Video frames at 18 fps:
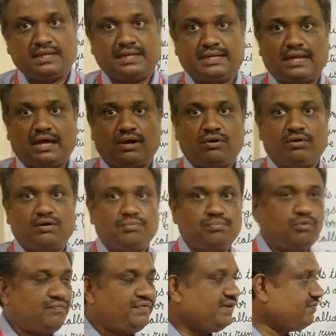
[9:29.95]
Now,
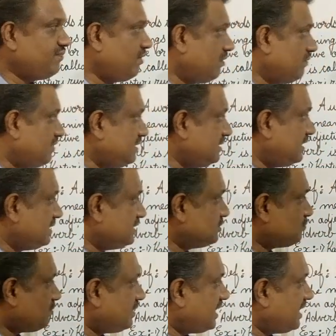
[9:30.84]
moving forward, that
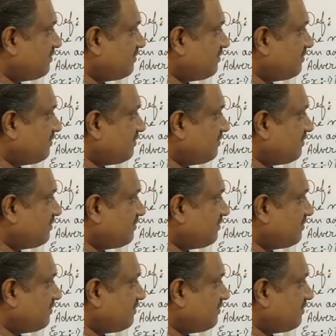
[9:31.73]
is what